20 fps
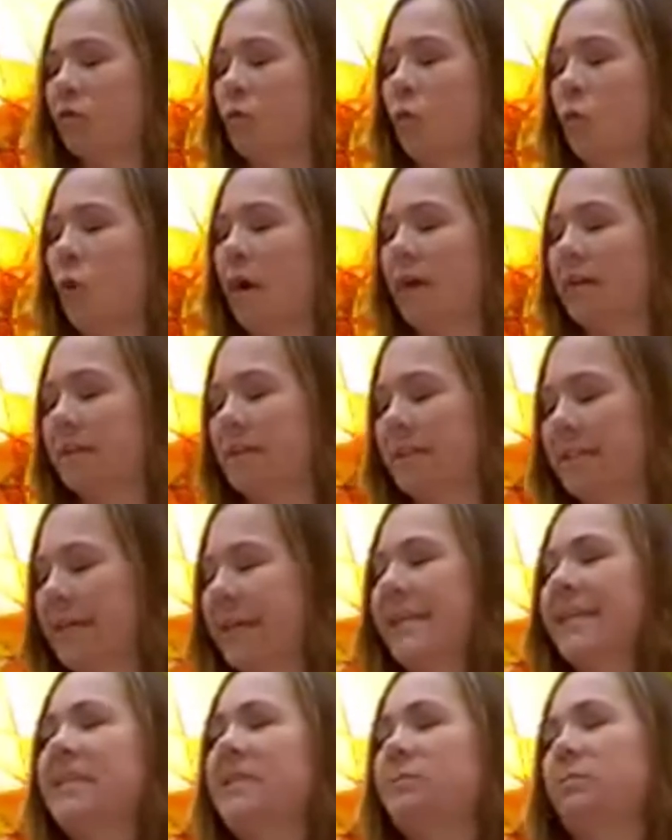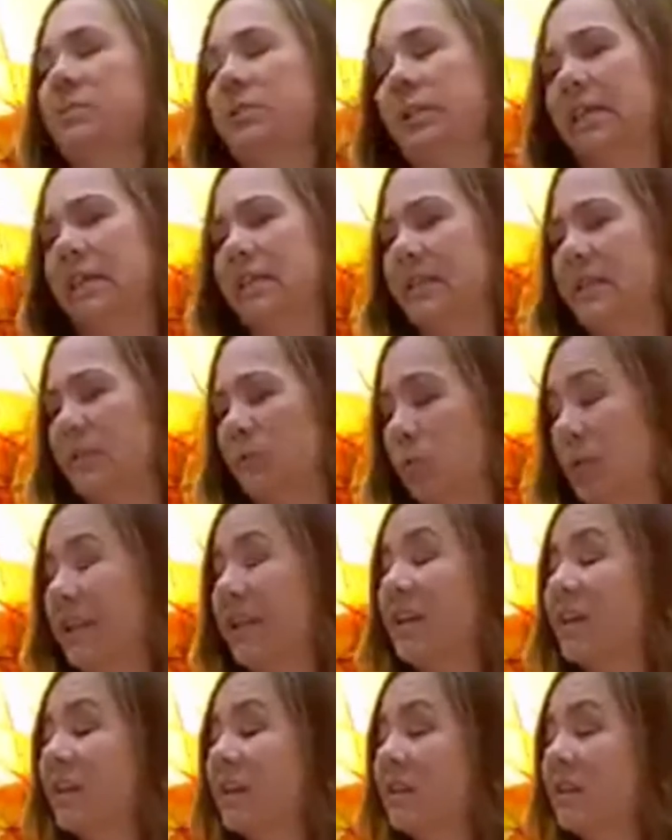what takes place
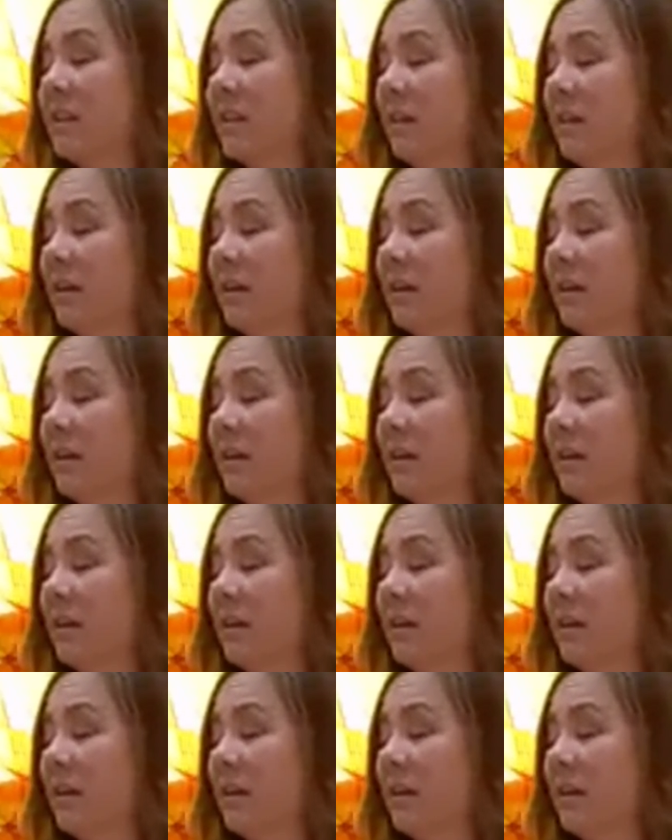within.